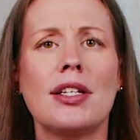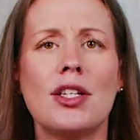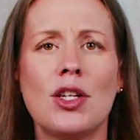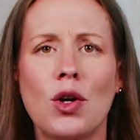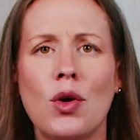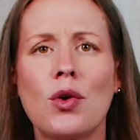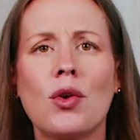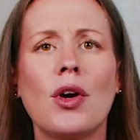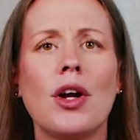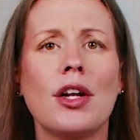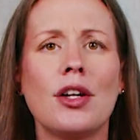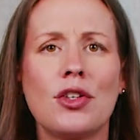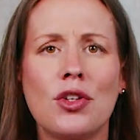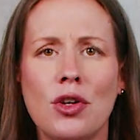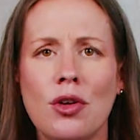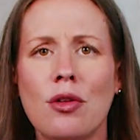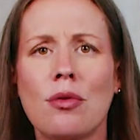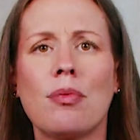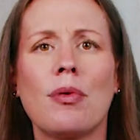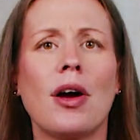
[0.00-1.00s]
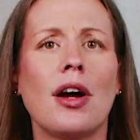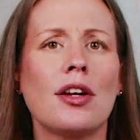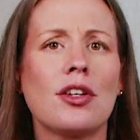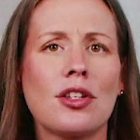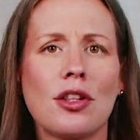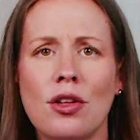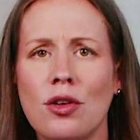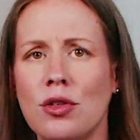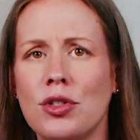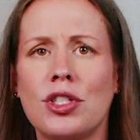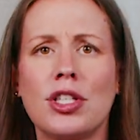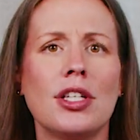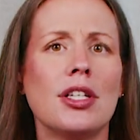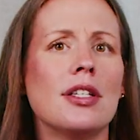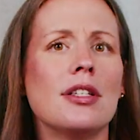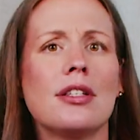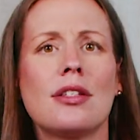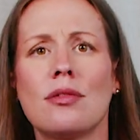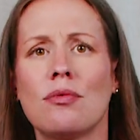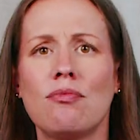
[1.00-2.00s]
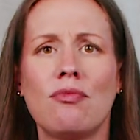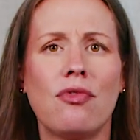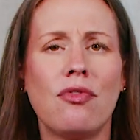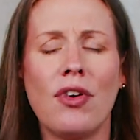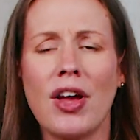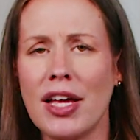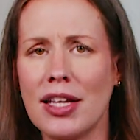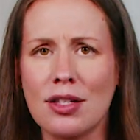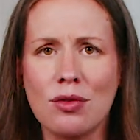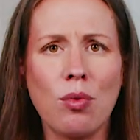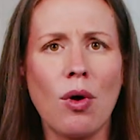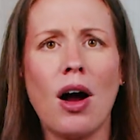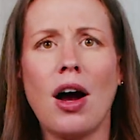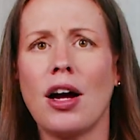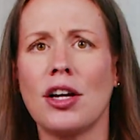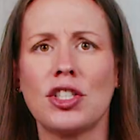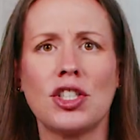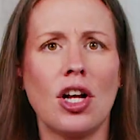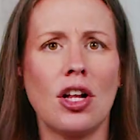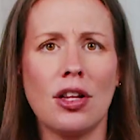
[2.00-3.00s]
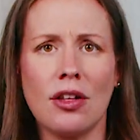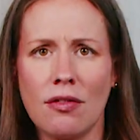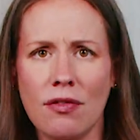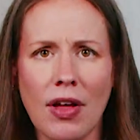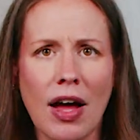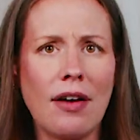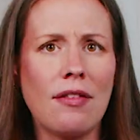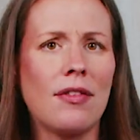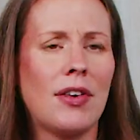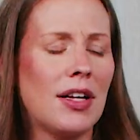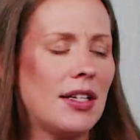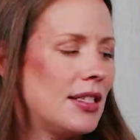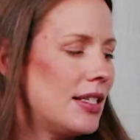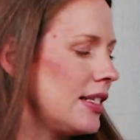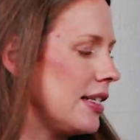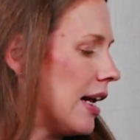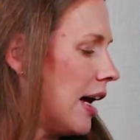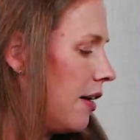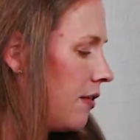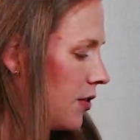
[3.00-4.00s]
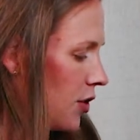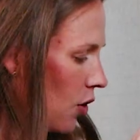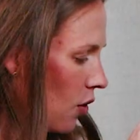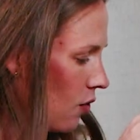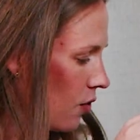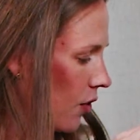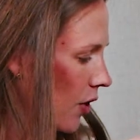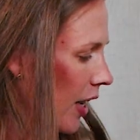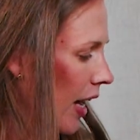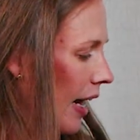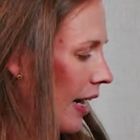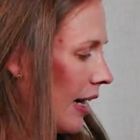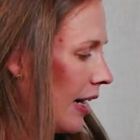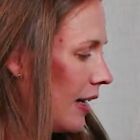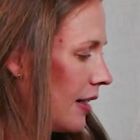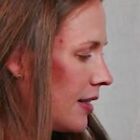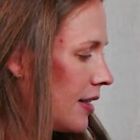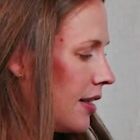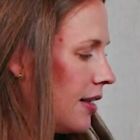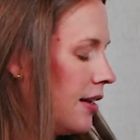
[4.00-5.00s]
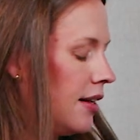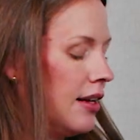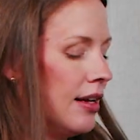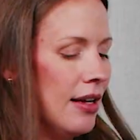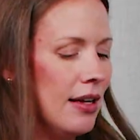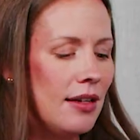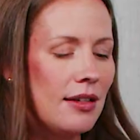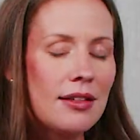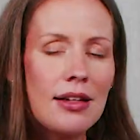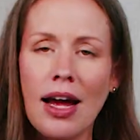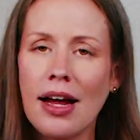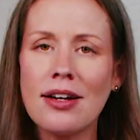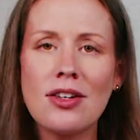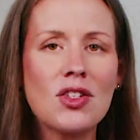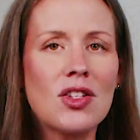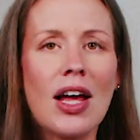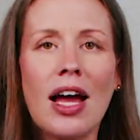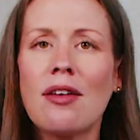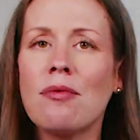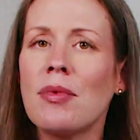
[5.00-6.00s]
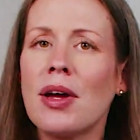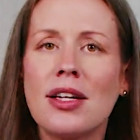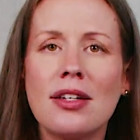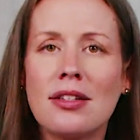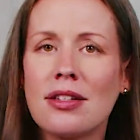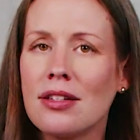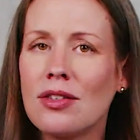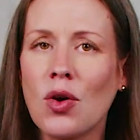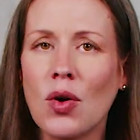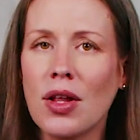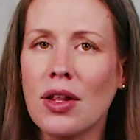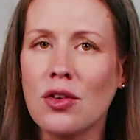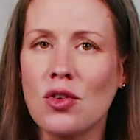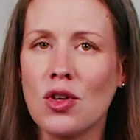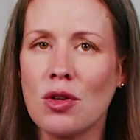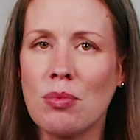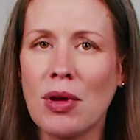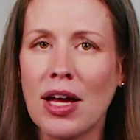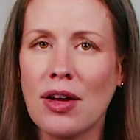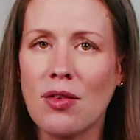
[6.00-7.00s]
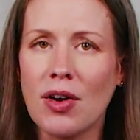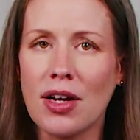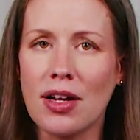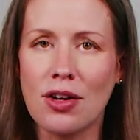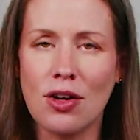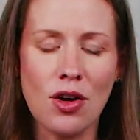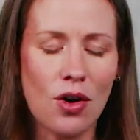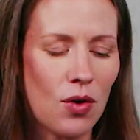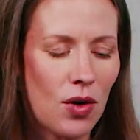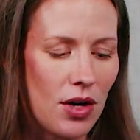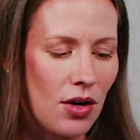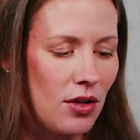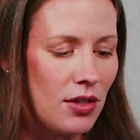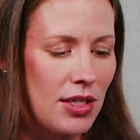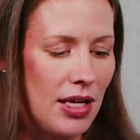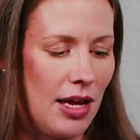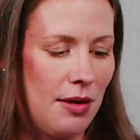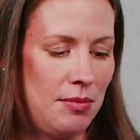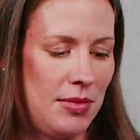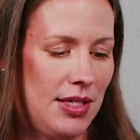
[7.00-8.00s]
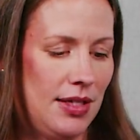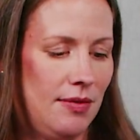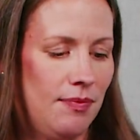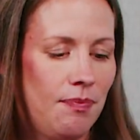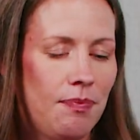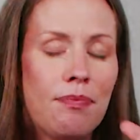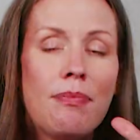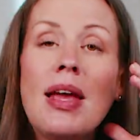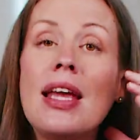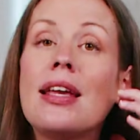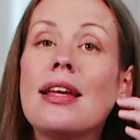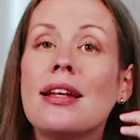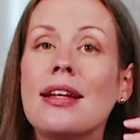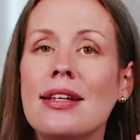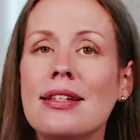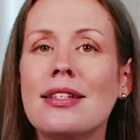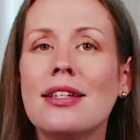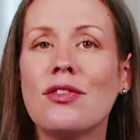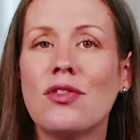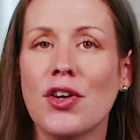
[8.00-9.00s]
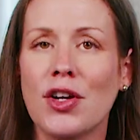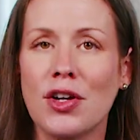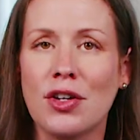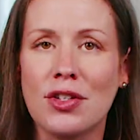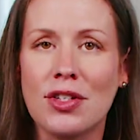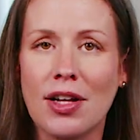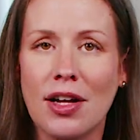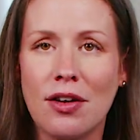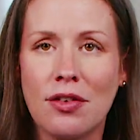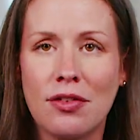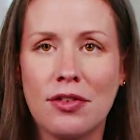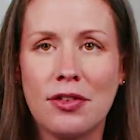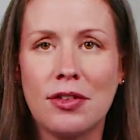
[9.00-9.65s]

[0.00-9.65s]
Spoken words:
Deodorant, toothbrush, lotions, face wash, all of that fun stuff. Don't forget it. I just have my toiletry bag ready to go at all times. Make it easy for yourself.